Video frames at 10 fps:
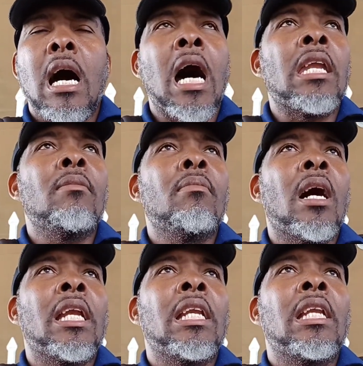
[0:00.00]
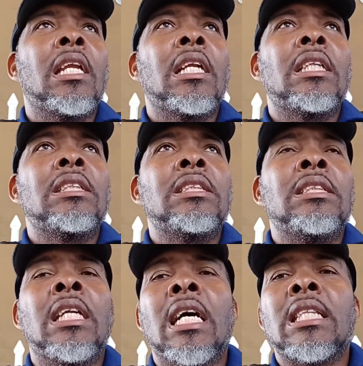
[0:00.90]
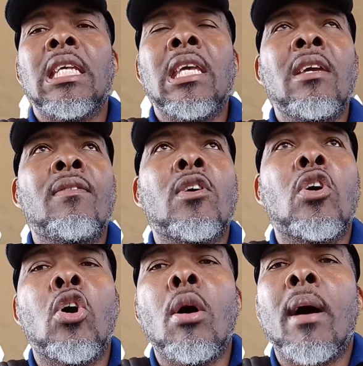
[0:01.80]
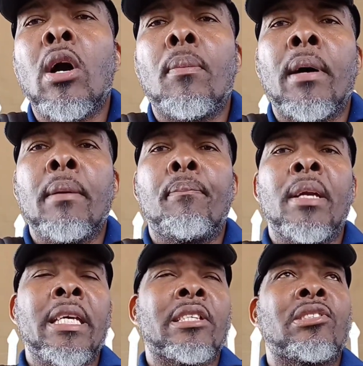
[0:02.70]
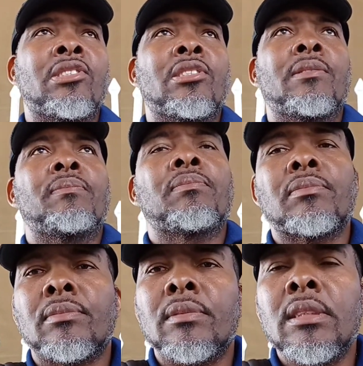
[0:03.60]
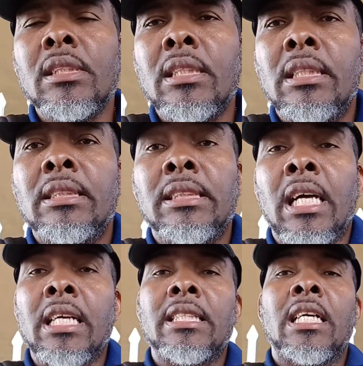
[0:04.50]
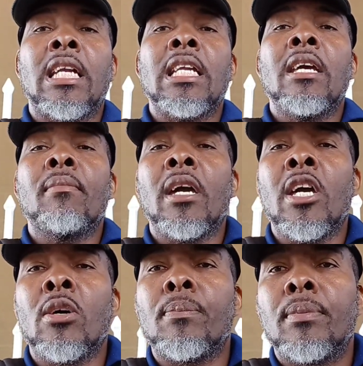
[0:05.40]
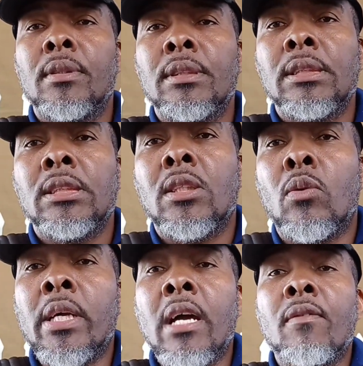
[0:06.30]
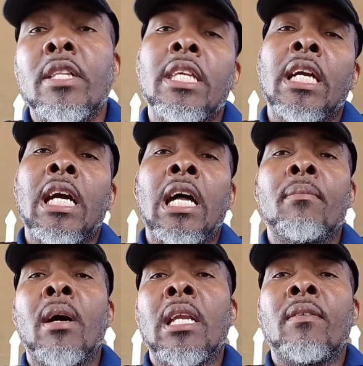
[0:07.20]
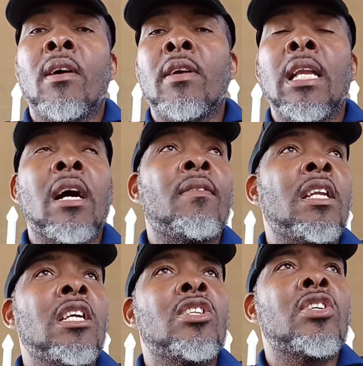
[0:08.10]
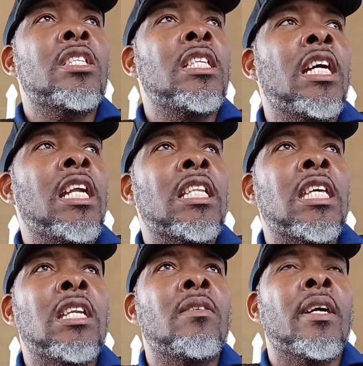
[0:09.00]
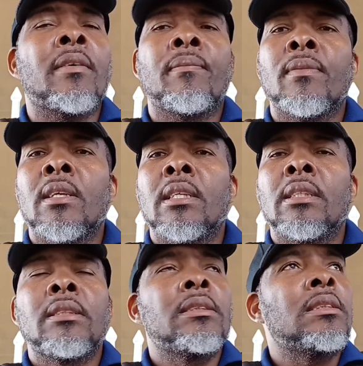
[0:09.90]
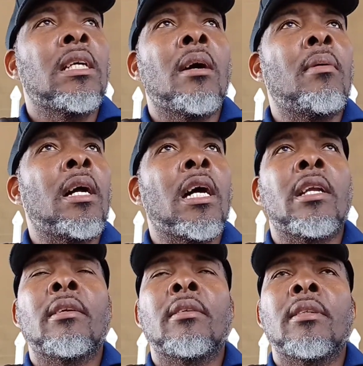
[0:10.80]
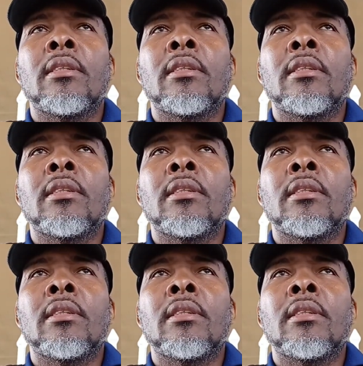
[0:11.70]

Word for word: And the man not even go back up at the place. You understand? And them end up with everything. Because the man never really have any interest in that anyway. Yeah, man. And